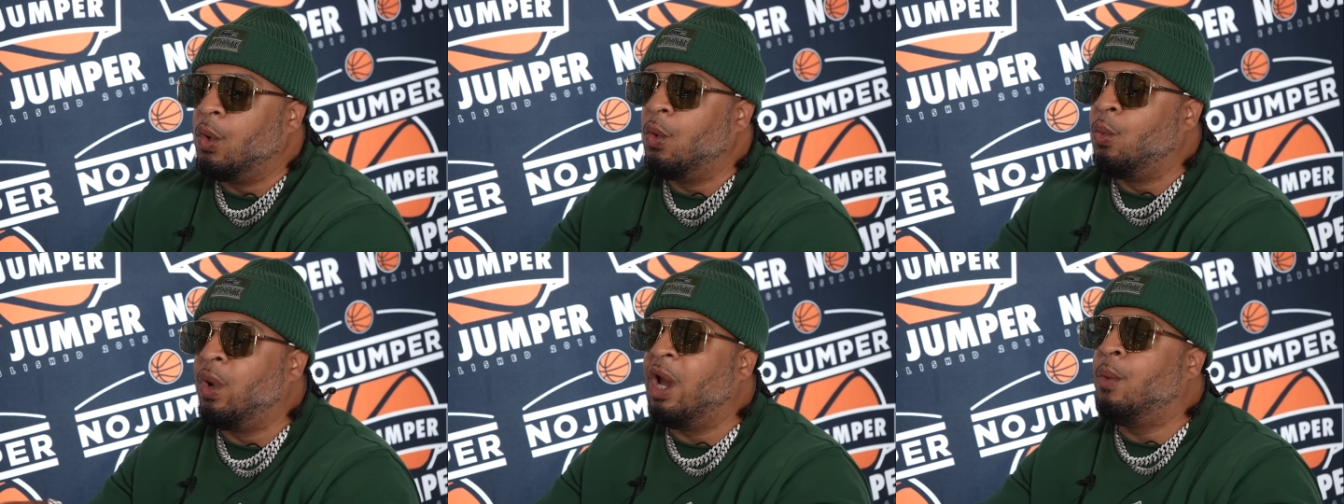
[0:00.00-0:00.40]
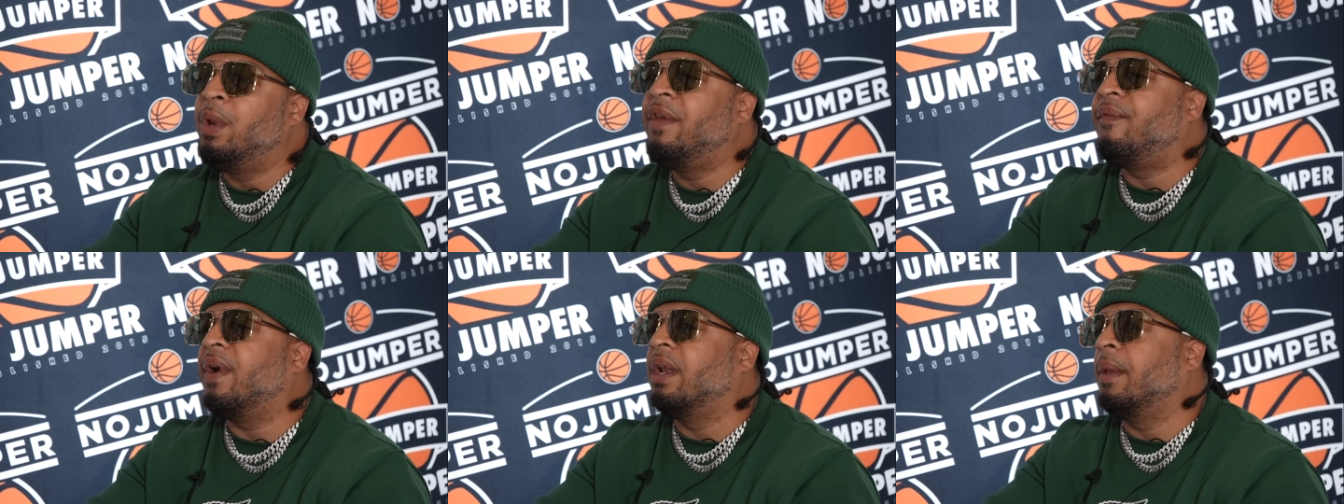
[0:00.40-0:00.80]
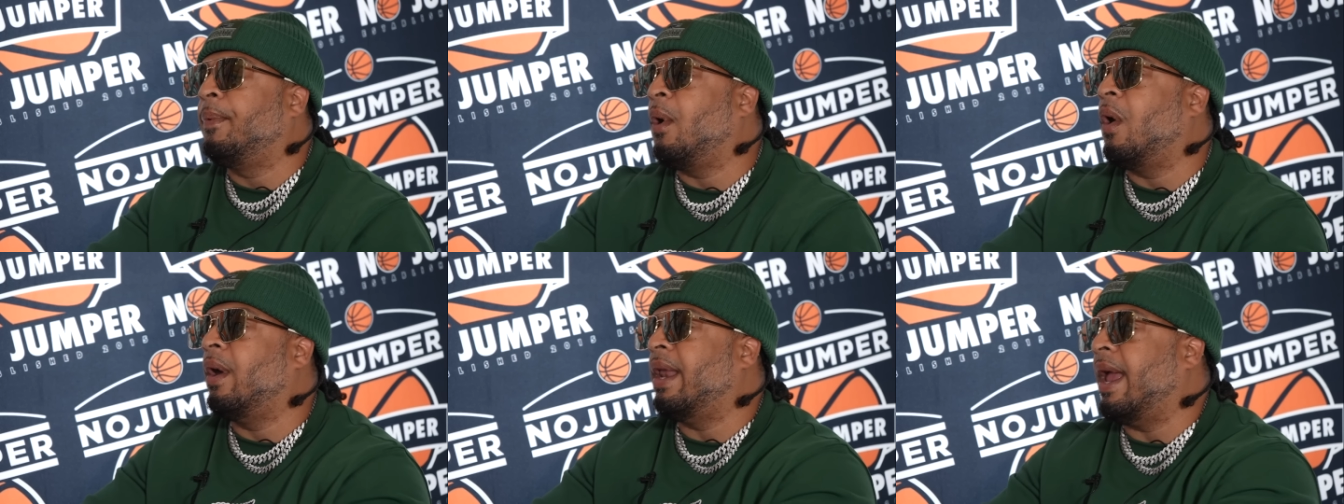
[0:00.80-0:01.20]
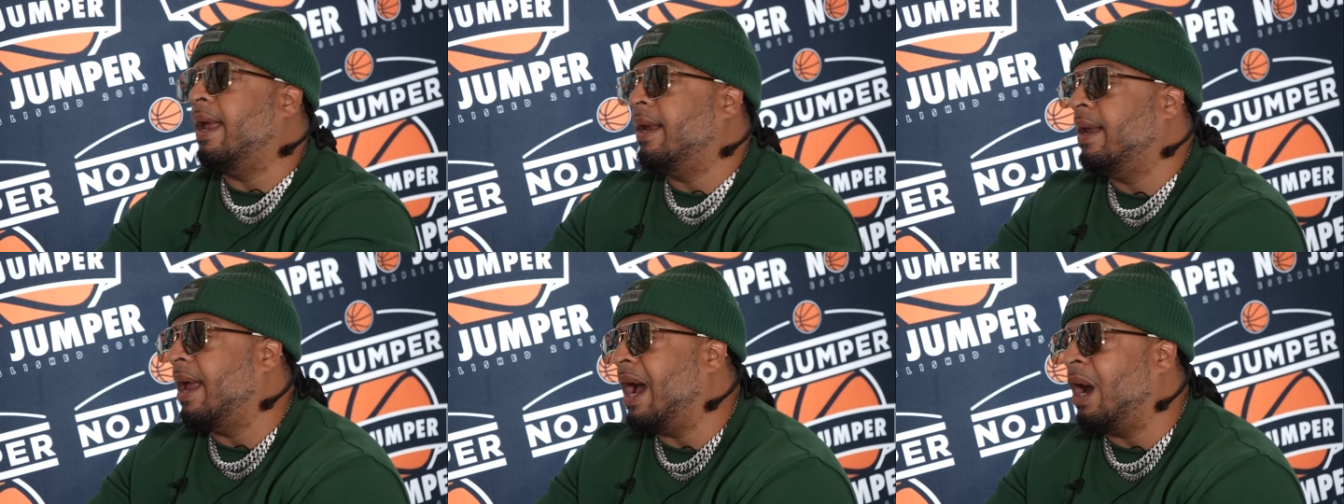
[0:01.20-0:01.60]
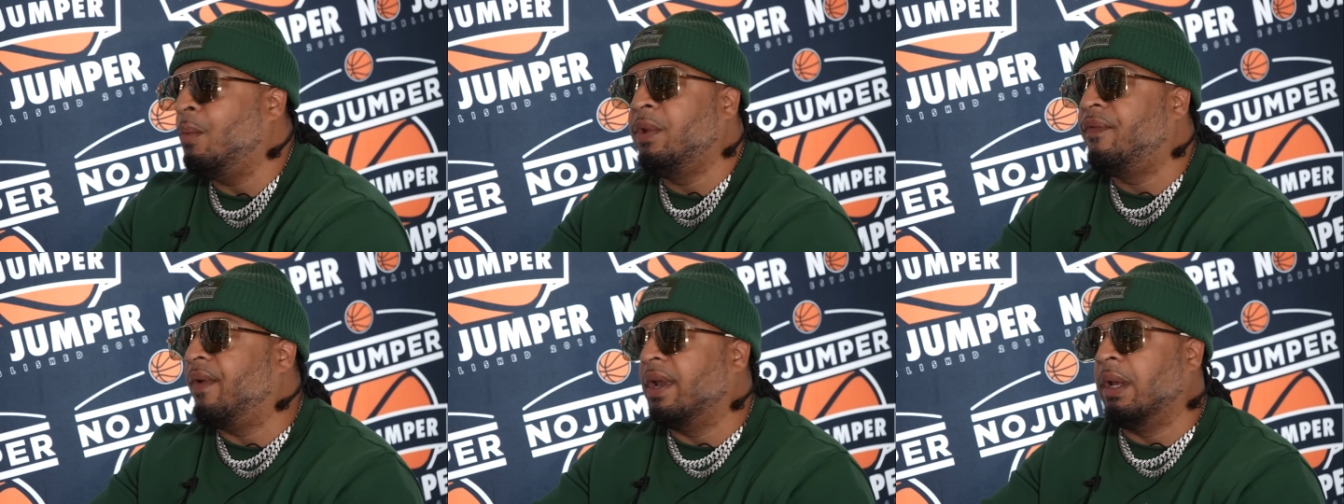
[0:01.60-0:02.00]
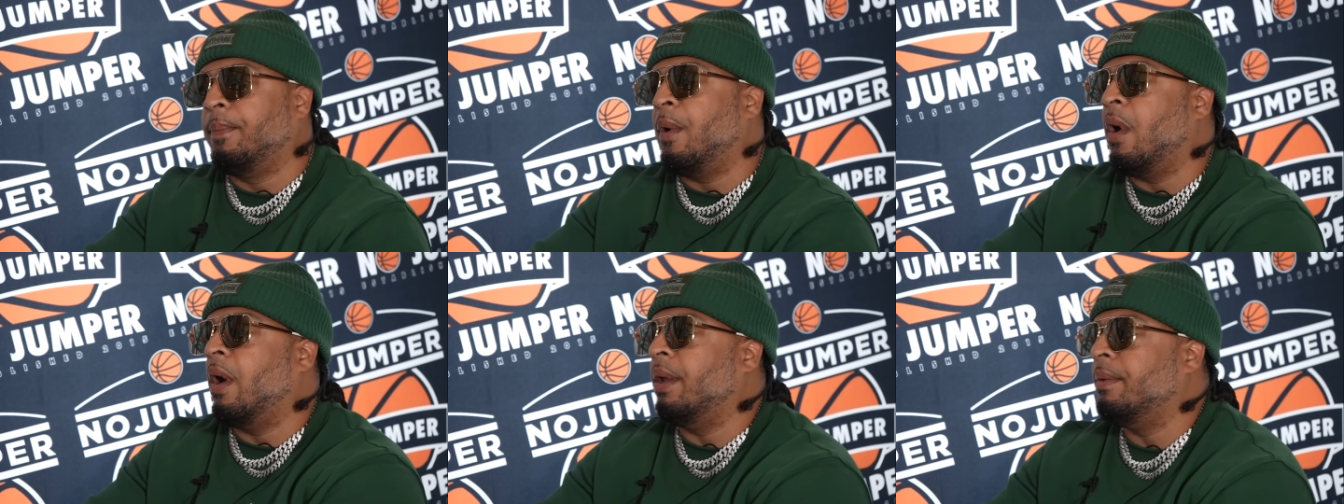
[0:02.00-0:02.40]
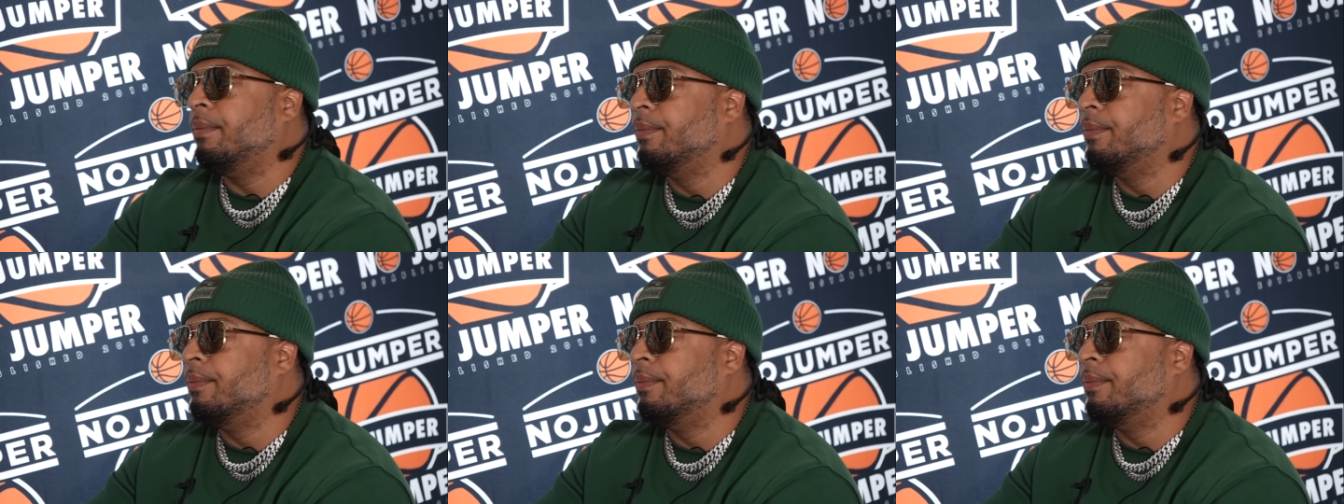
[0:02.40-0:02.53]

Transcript: where we fell apart at, how we mm. fell apart.